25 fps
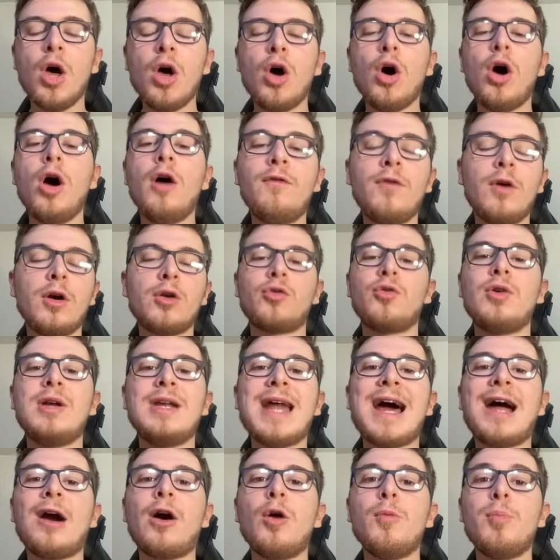over a green
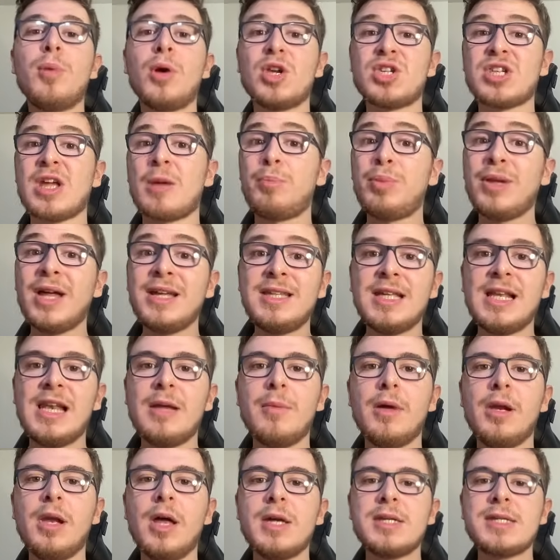arrow, because I played the
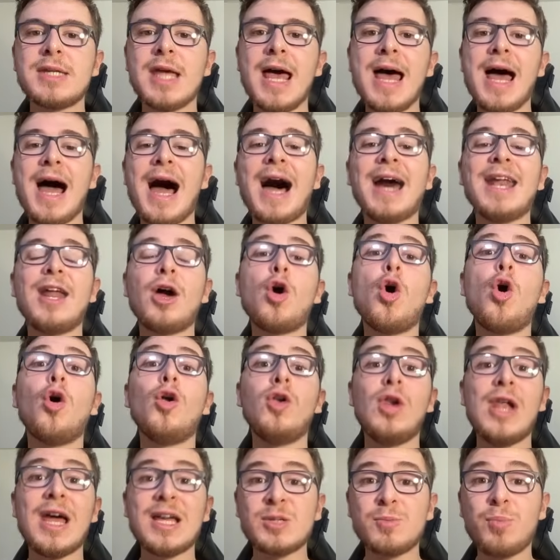limitless and I got
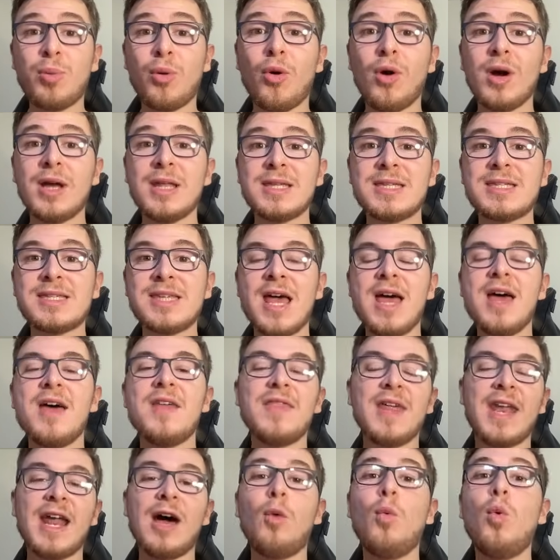less points
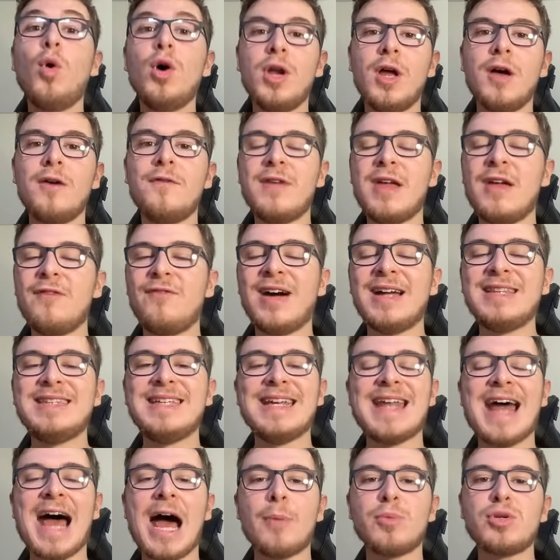than I would have if I
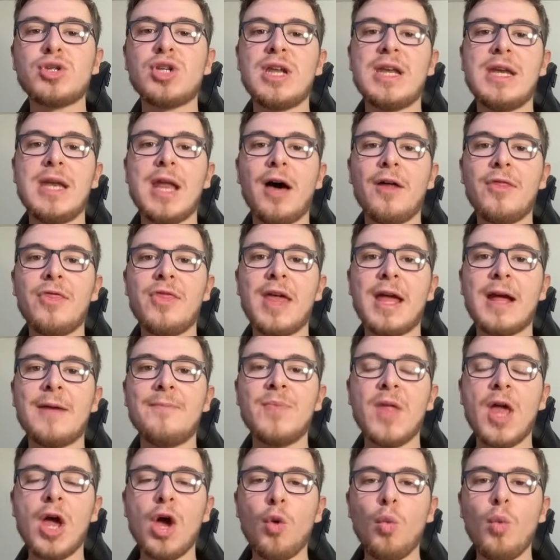did absolutely nothing
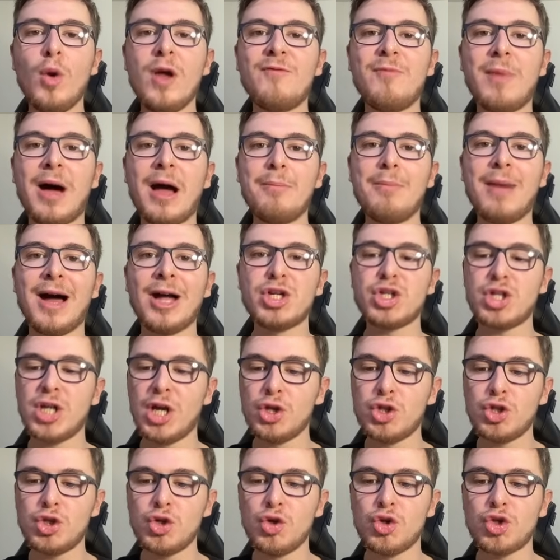with my
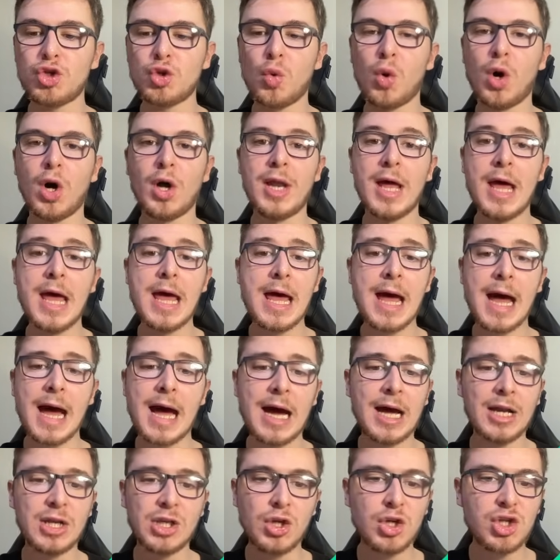Matchday 2 squad.
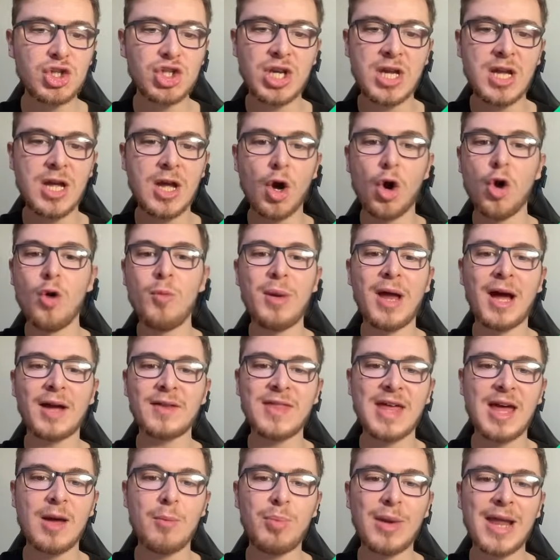And you see Oblak
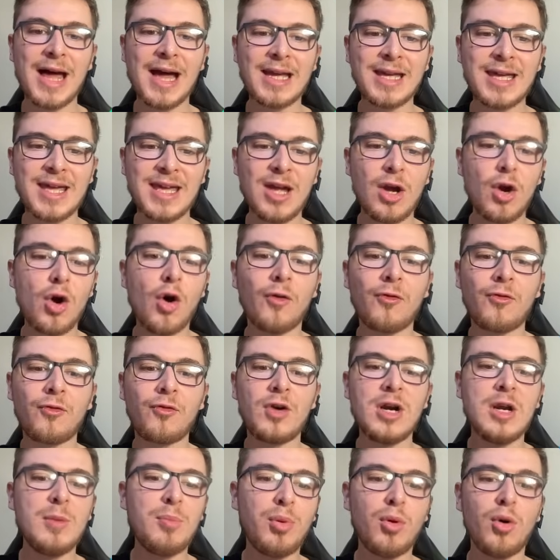there blanking, you got
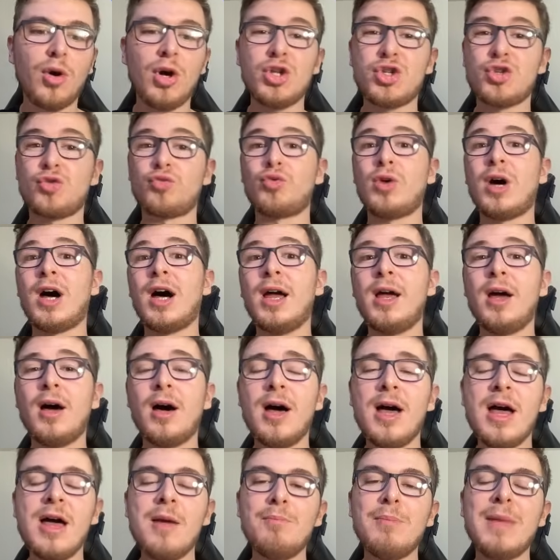3 points. Raya
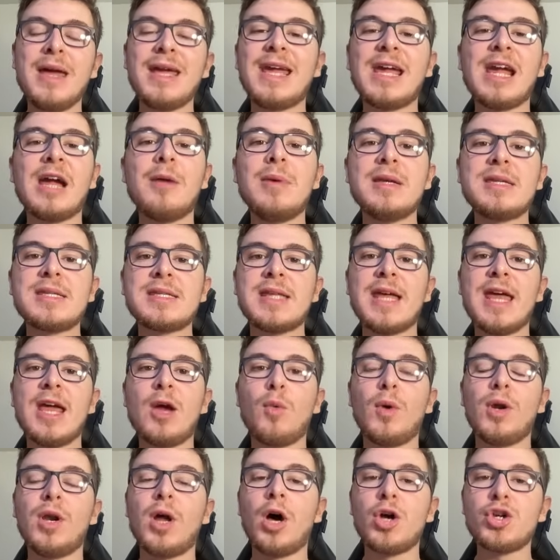making a mistake
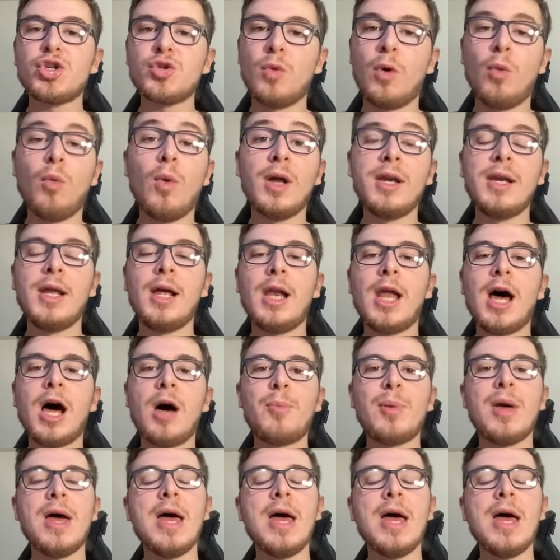when Arsenal were 1-0 up